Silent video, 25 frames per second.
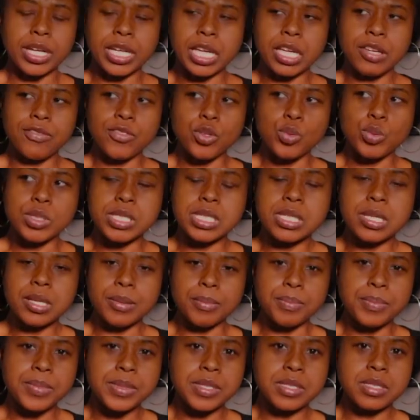I gave you
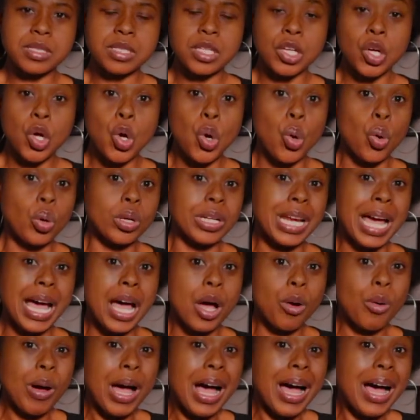tips on
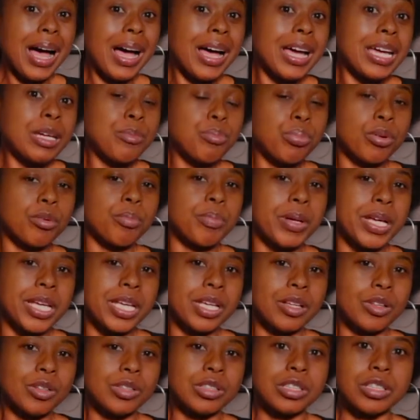how I
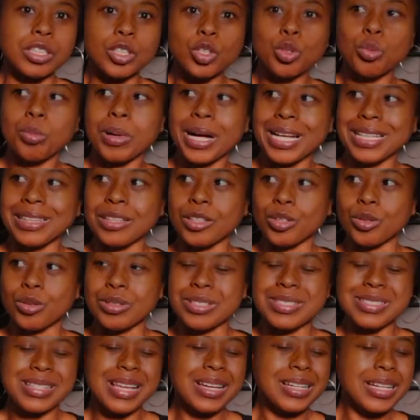propelled little by little.
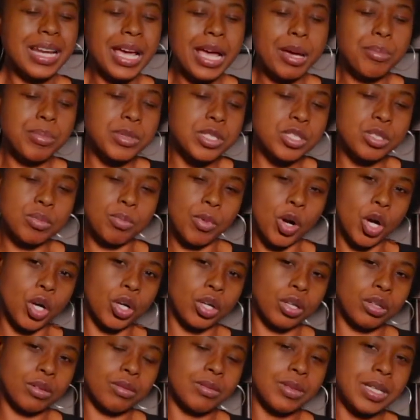It's not gonna happen
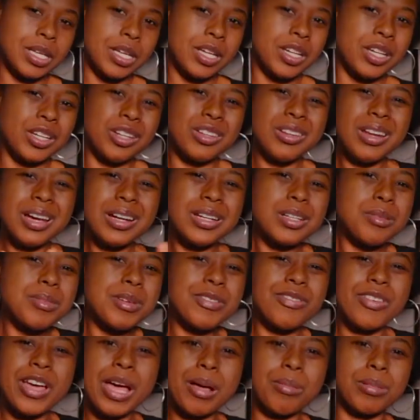tomorrow. You're not gonna be
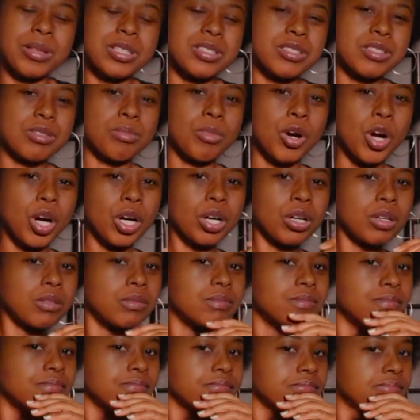fabulous tomorrow.
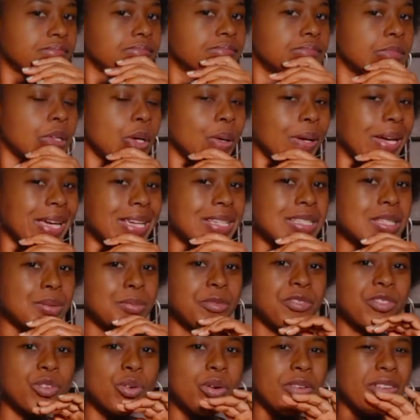Okay,
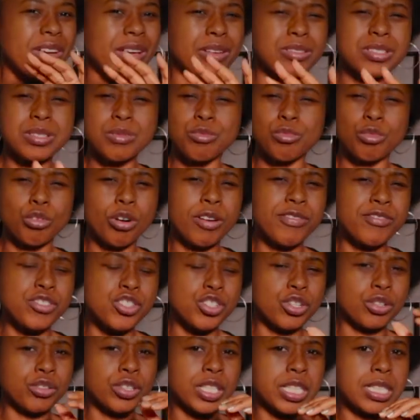some of you have had some rough
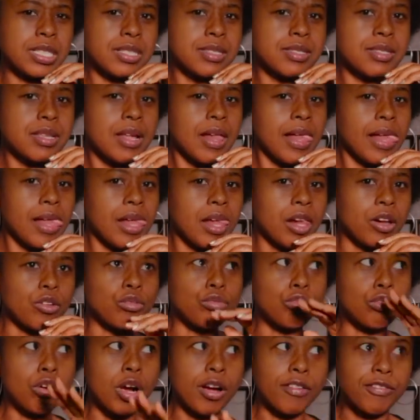journeys.
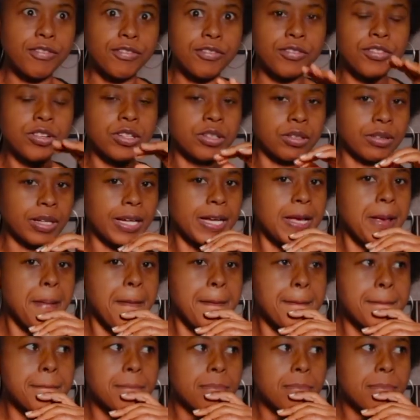Rough, right?